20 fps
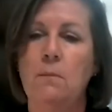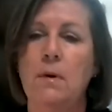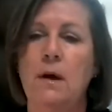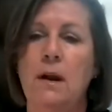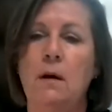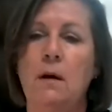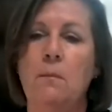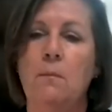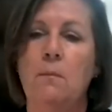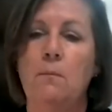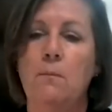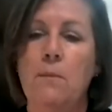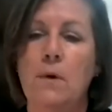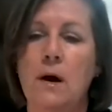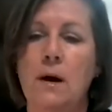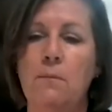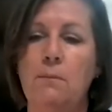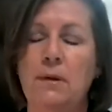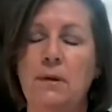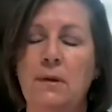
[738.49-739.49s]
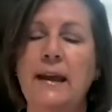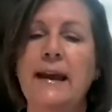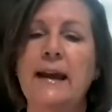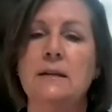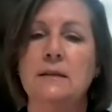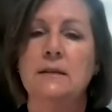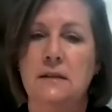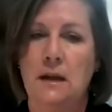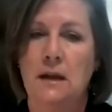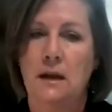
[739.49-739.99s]
but a
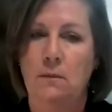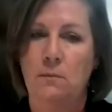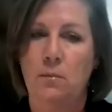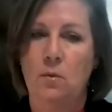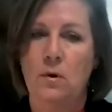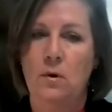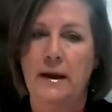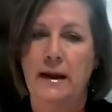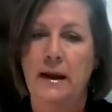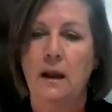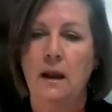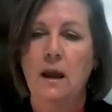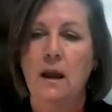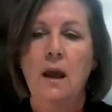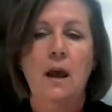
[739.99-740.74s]
plant standpoint,